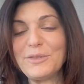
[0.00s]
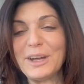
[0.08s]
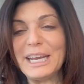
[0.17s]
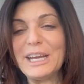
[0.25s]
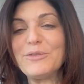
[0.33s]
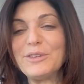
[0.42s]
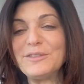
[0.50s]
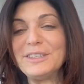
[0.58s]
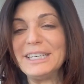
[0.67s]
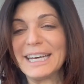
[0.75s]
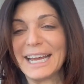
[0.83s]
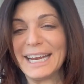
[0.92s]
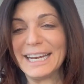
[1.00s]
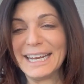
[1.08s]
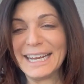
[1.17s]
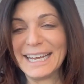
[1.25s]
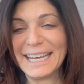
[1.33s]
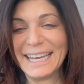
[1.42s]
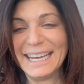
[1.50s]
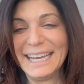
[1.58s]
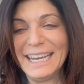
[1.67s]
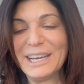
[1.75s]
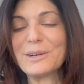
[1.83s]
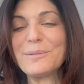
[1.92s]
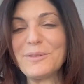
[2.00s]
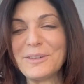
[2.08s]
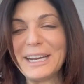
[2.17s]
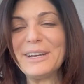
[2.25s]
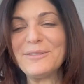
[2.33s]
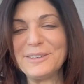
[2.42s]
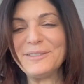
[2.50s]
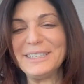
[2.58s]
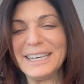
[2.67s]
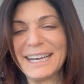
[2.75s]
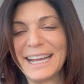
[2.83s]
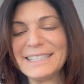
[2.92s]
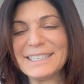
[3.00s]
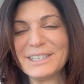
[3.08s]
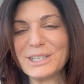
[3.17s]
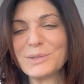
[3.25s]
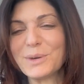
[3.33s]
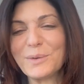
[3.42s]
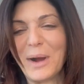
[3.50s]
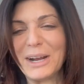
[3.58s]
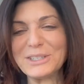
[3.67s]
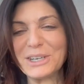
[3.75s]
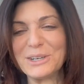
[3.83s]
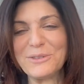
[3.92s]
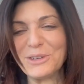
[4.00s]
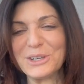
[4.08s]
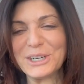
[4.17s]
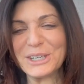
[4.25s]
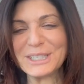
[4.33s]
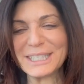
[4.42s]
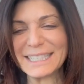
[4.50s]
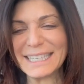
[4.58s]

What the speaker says: funny at 50 again. It'll be funny at 50 again. So just rewatch it in a few years.